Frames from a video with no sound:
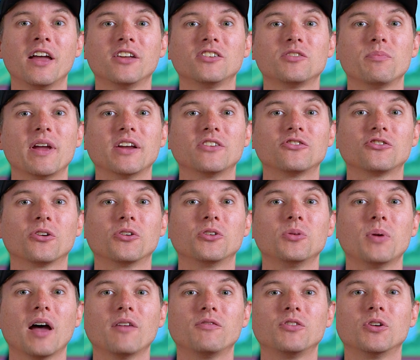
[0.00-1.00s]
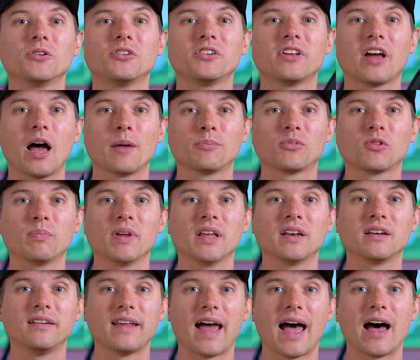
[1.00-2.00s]
to make sure you have your top
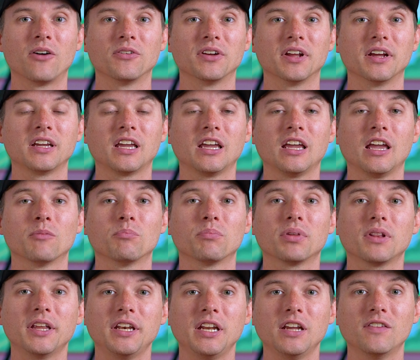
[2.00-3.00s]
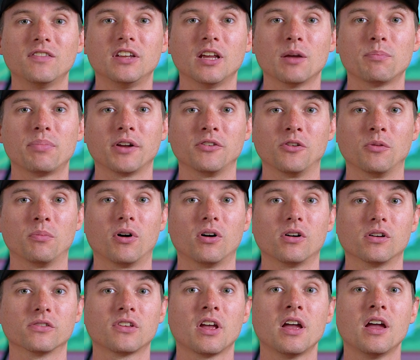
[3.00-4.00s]
spin down and can get plenty of dip on your
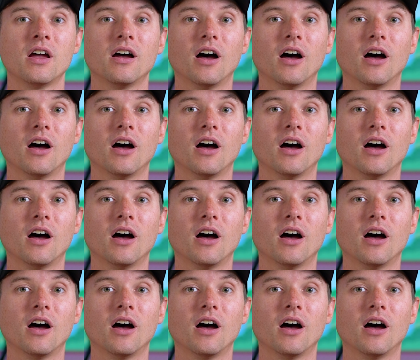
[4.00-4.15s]
balls.